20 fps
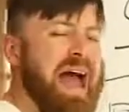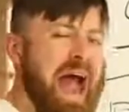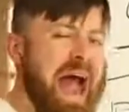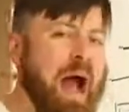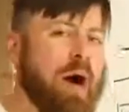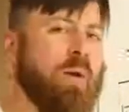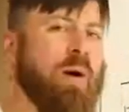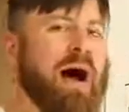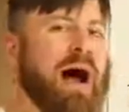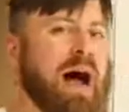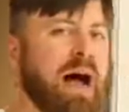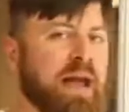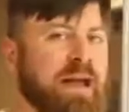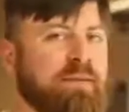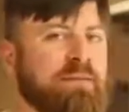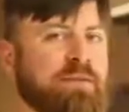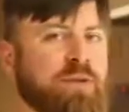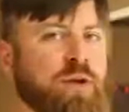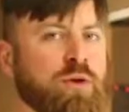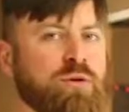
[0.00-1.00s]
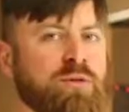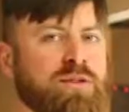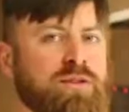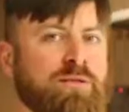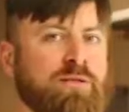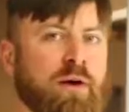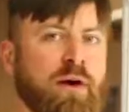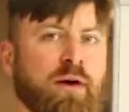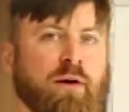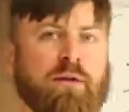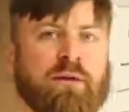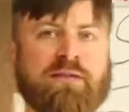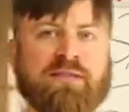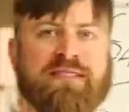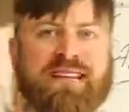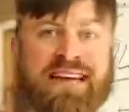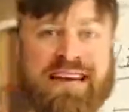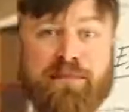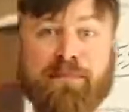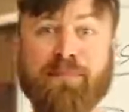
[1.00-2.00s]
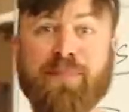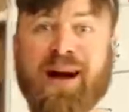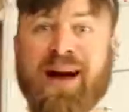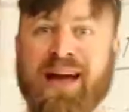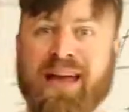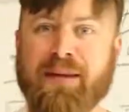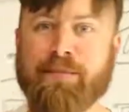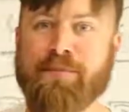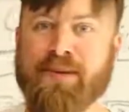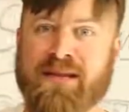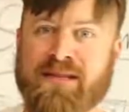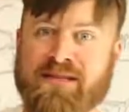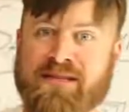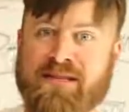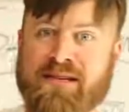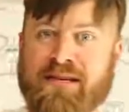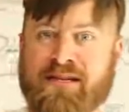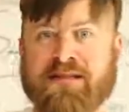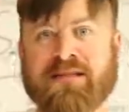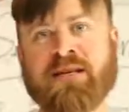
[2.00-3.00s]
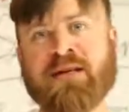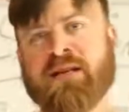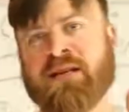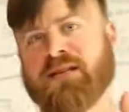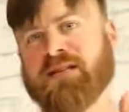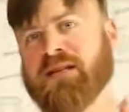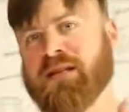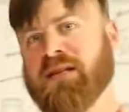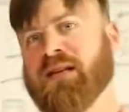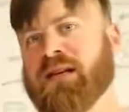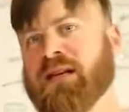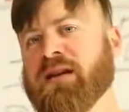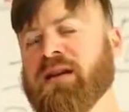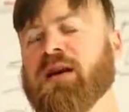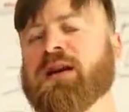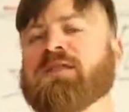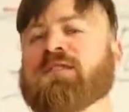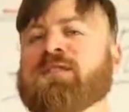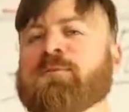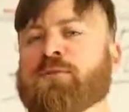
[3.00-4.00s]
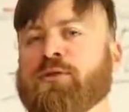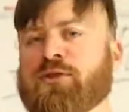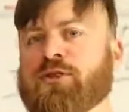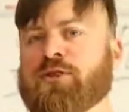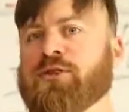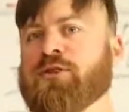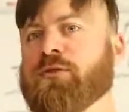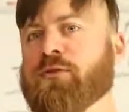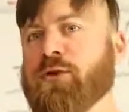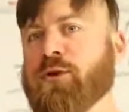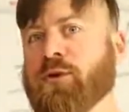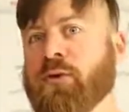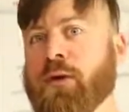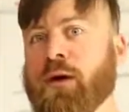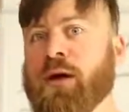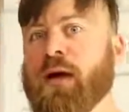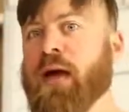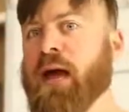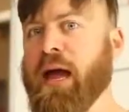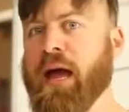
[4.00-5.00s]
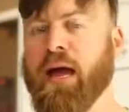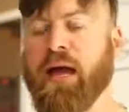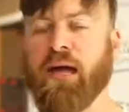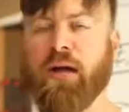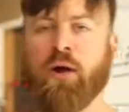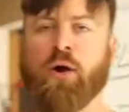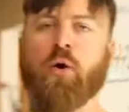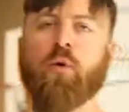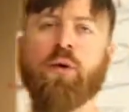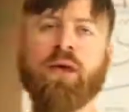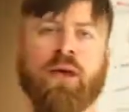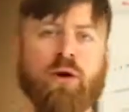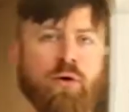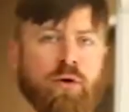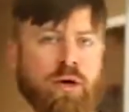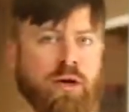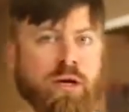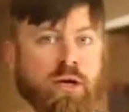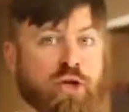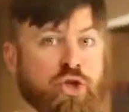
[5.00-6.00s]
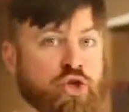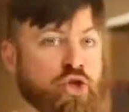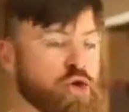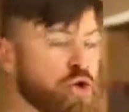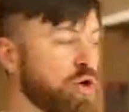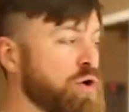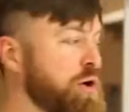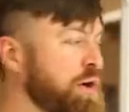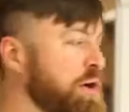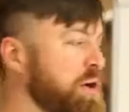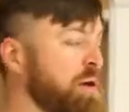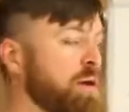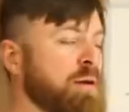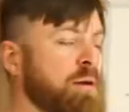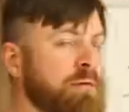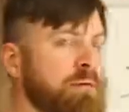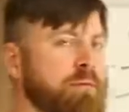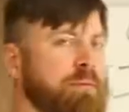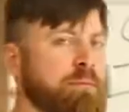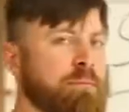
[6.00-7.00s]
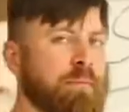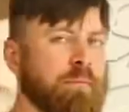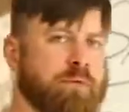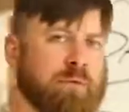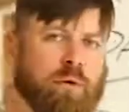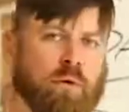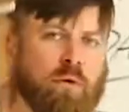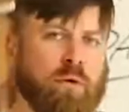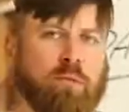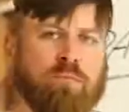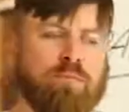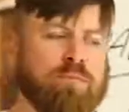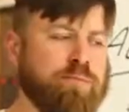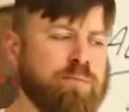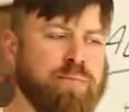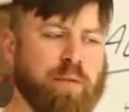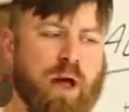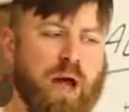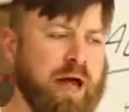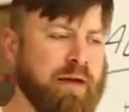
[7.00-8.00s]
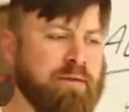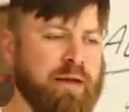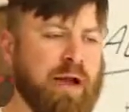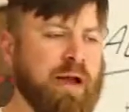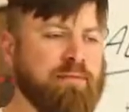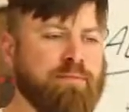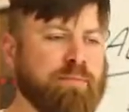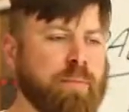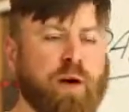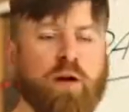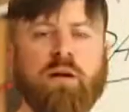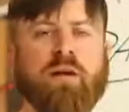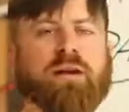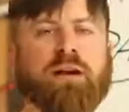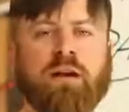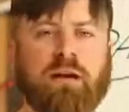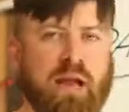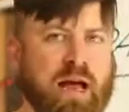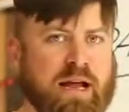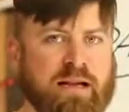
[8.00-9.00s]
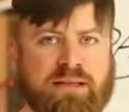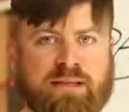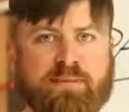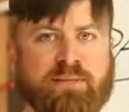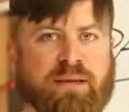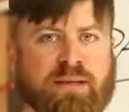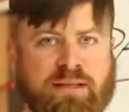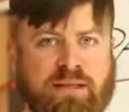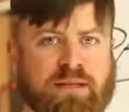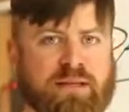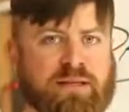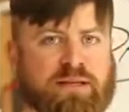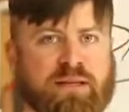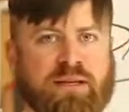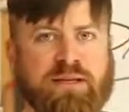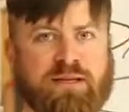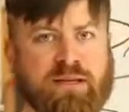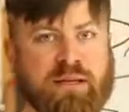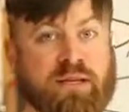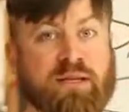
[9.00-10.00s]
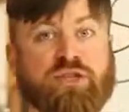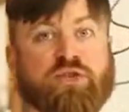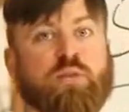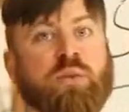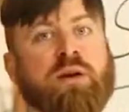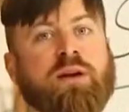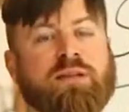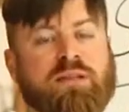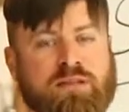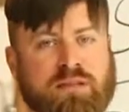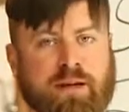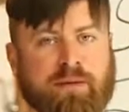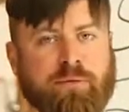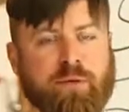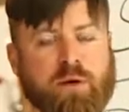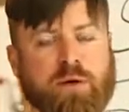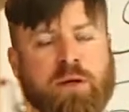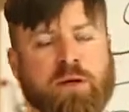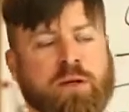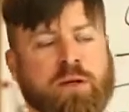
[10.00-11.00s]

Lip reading: how I've used funnels in my business to lead customers through a coherent journey I've marketed lots of businesses, and each one is different.